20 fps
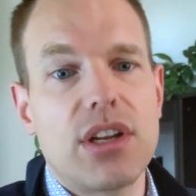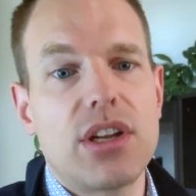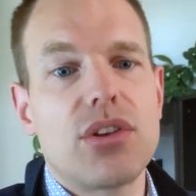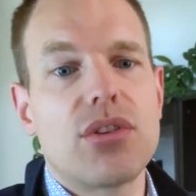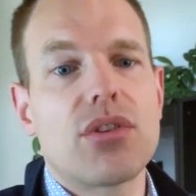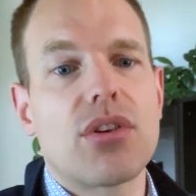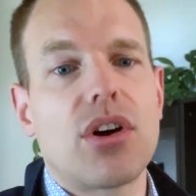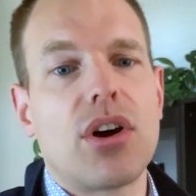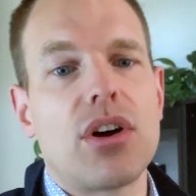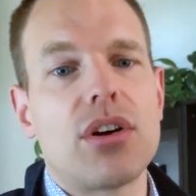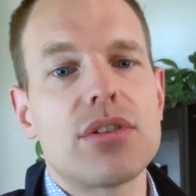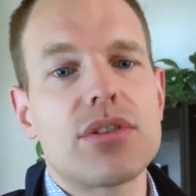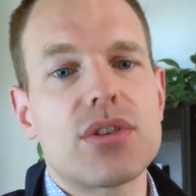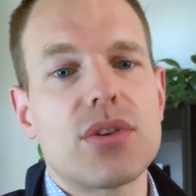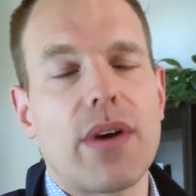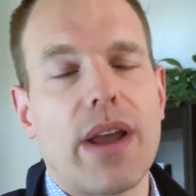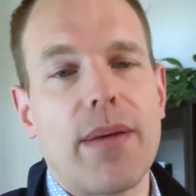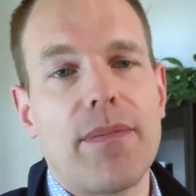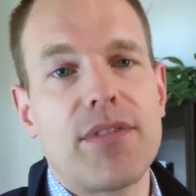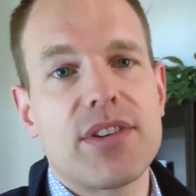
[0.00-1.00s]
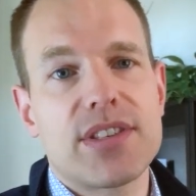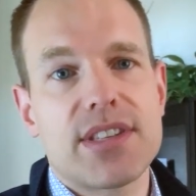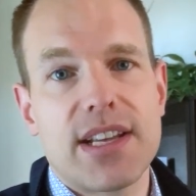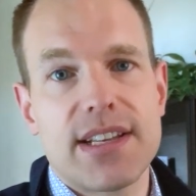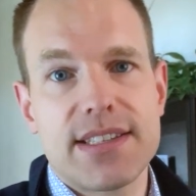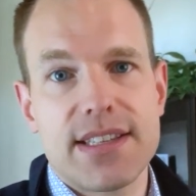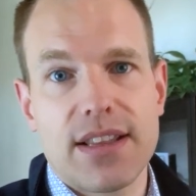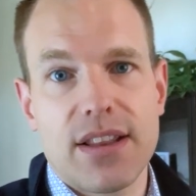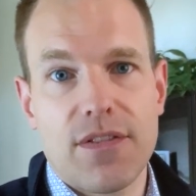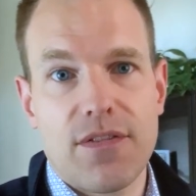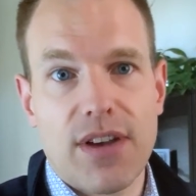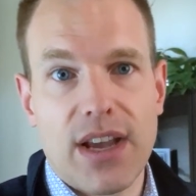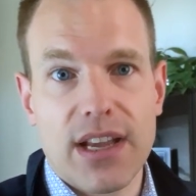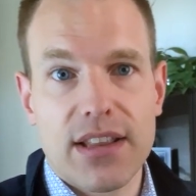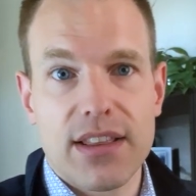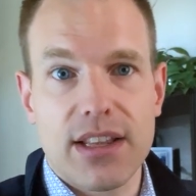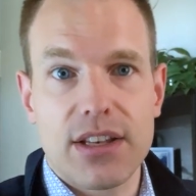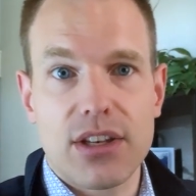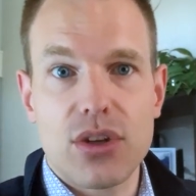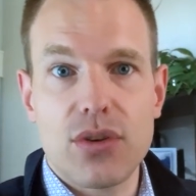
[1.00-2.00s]
And you're also emphasizing the
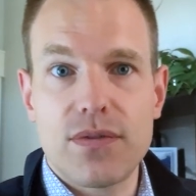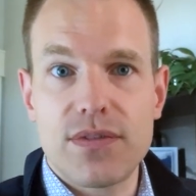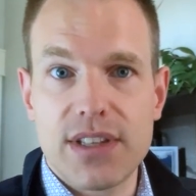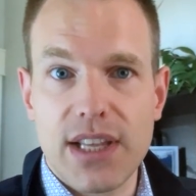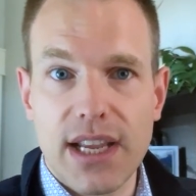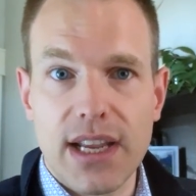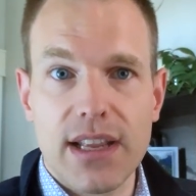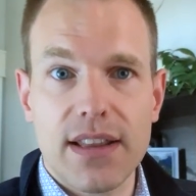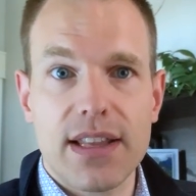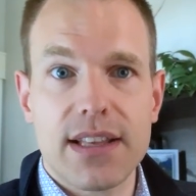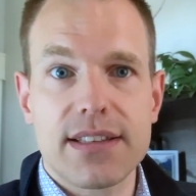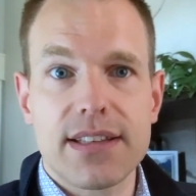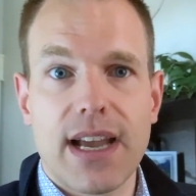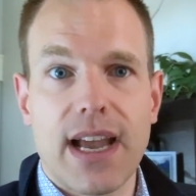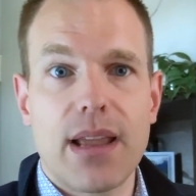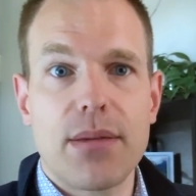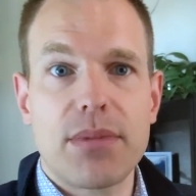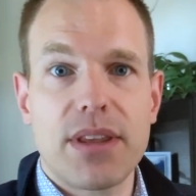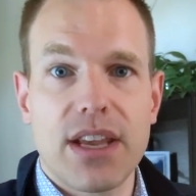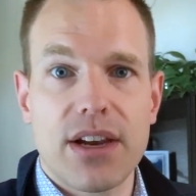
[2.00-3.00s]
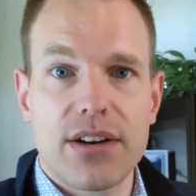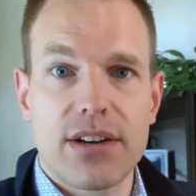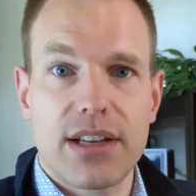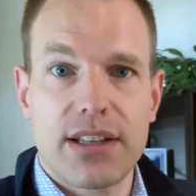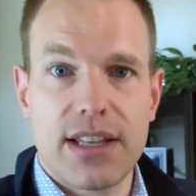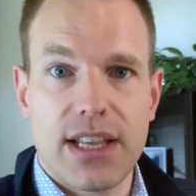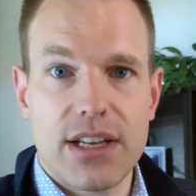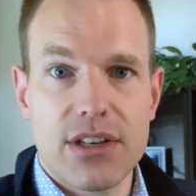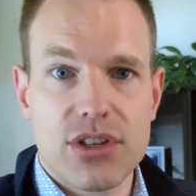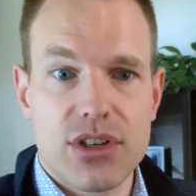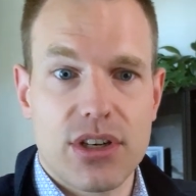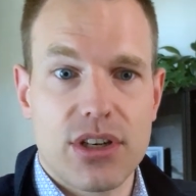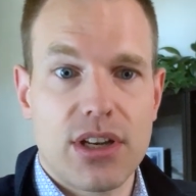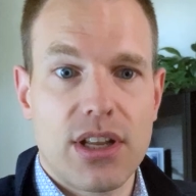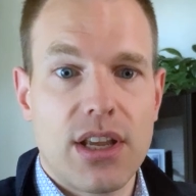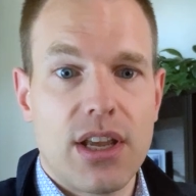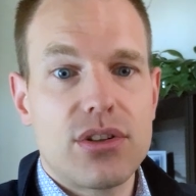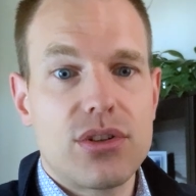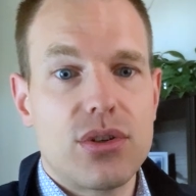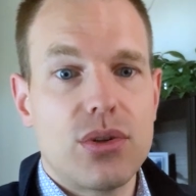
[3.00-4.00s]
fact that you've taken the time, care, and
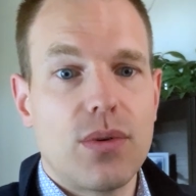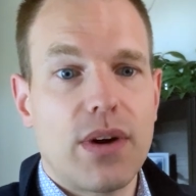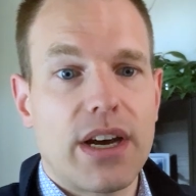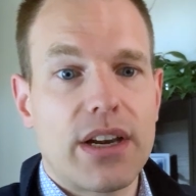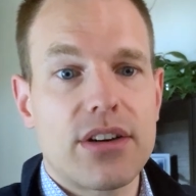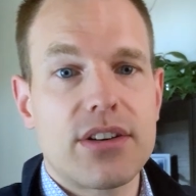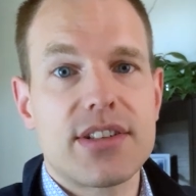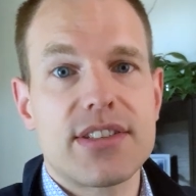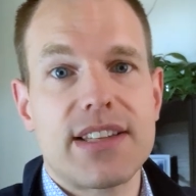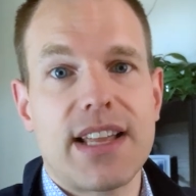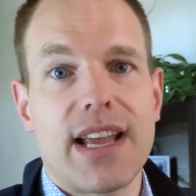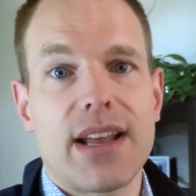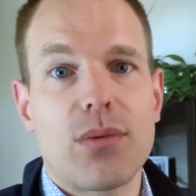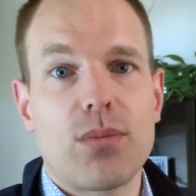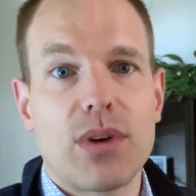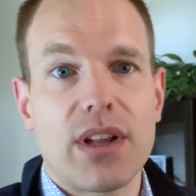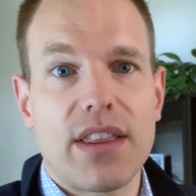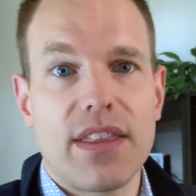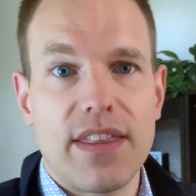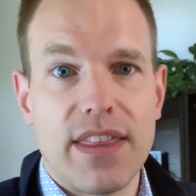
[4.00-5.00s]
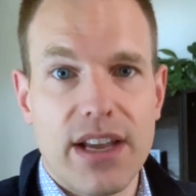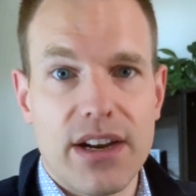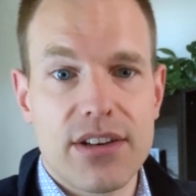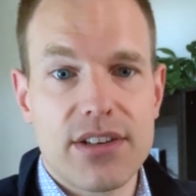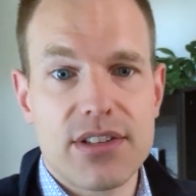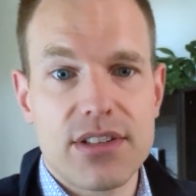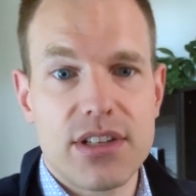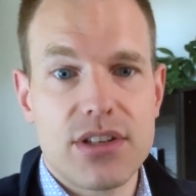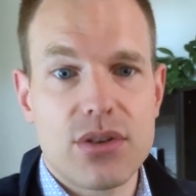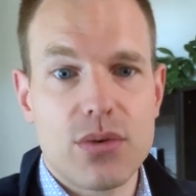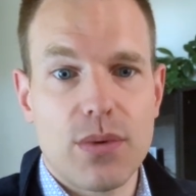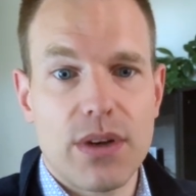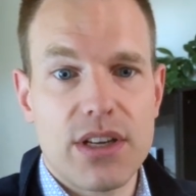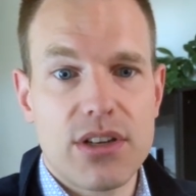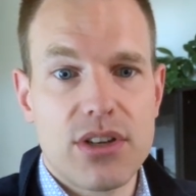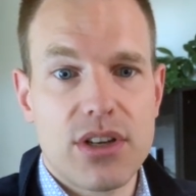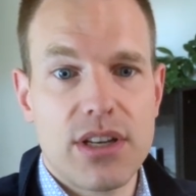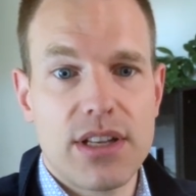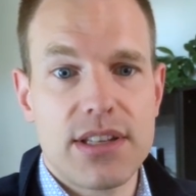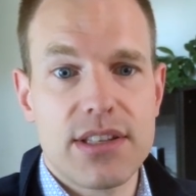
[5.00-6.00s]
attention to understand what their
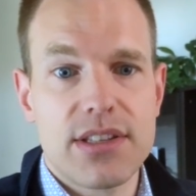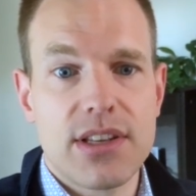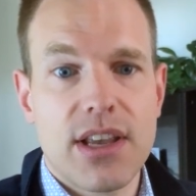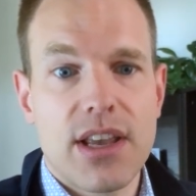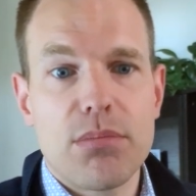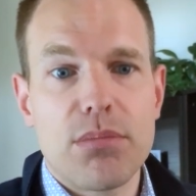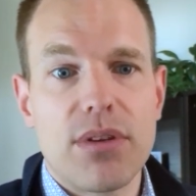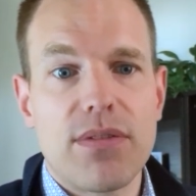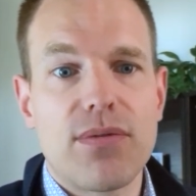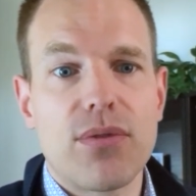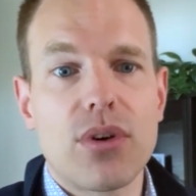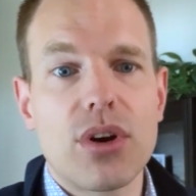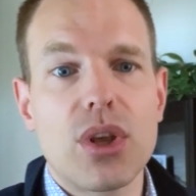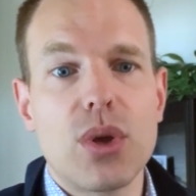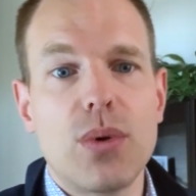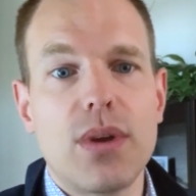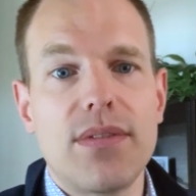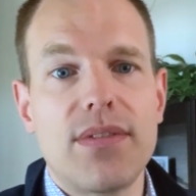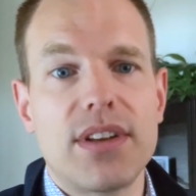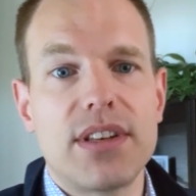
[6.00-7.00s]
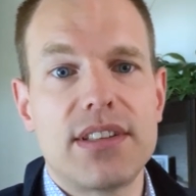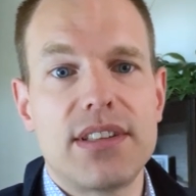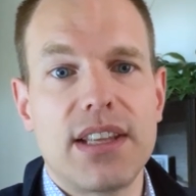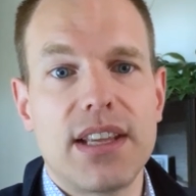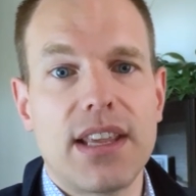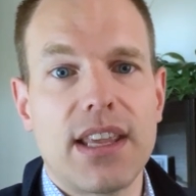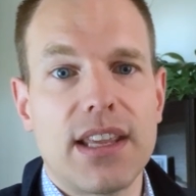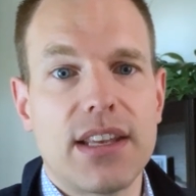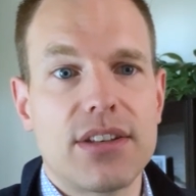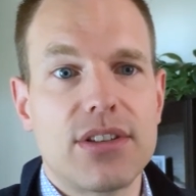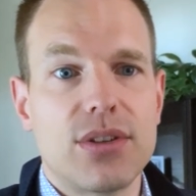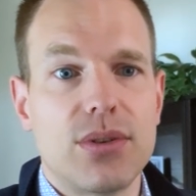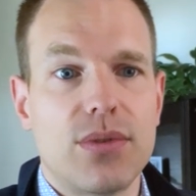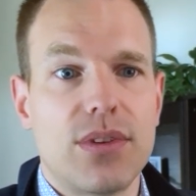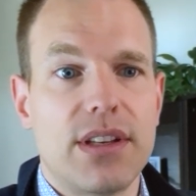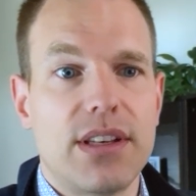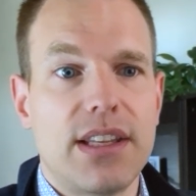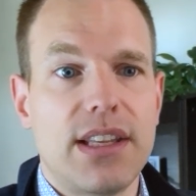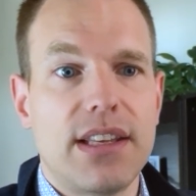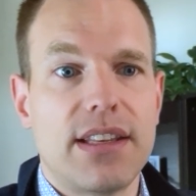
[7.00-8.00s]
situation is before you even dig into
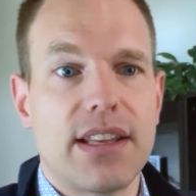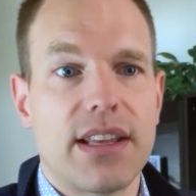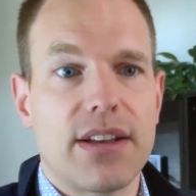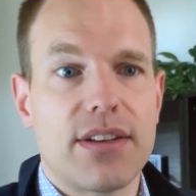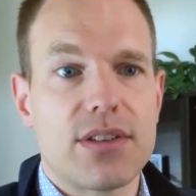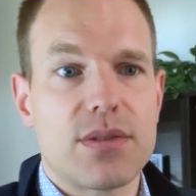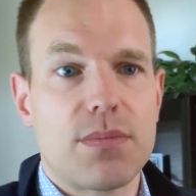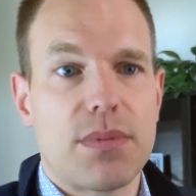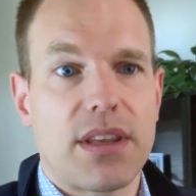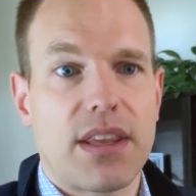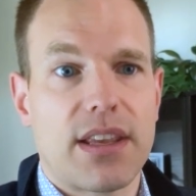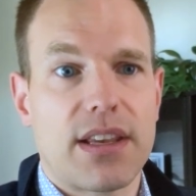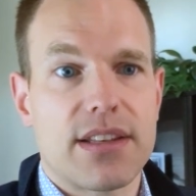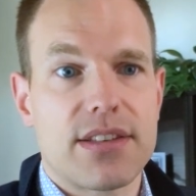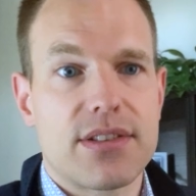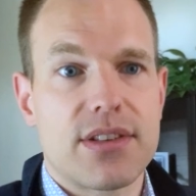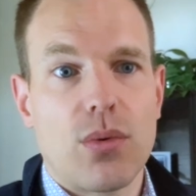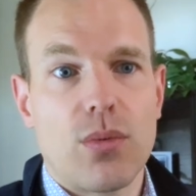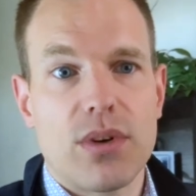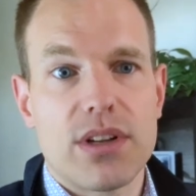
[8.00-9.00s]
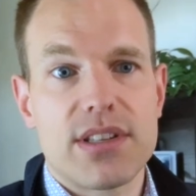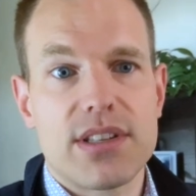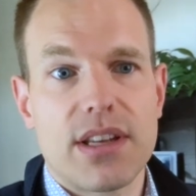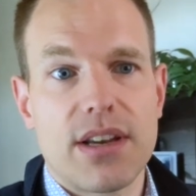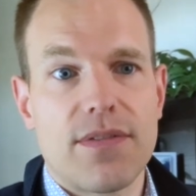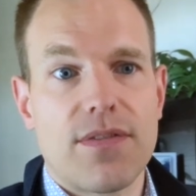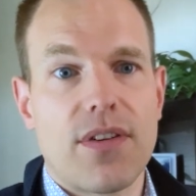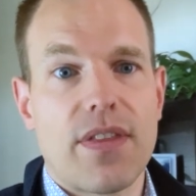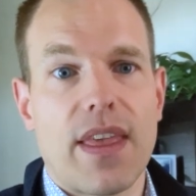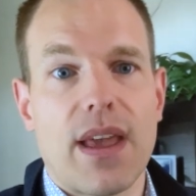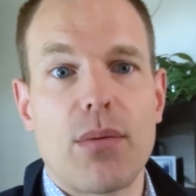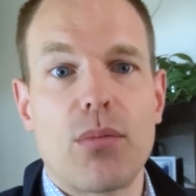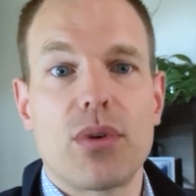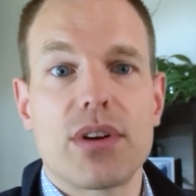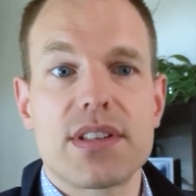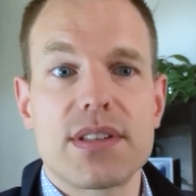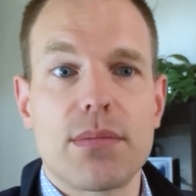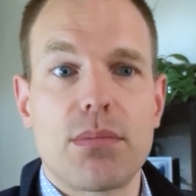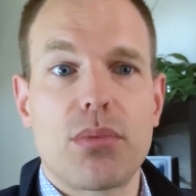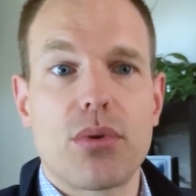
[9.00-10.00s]
the details because what's in it for them,
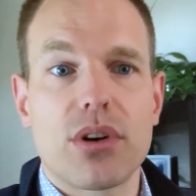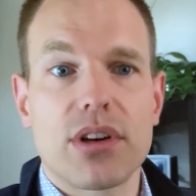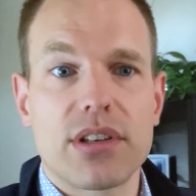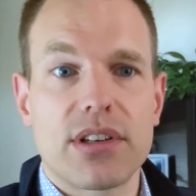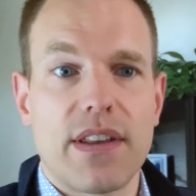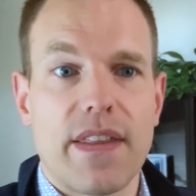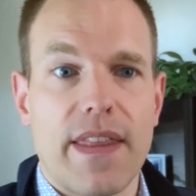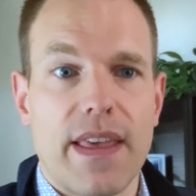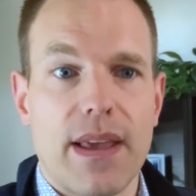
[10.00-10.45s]
what's important to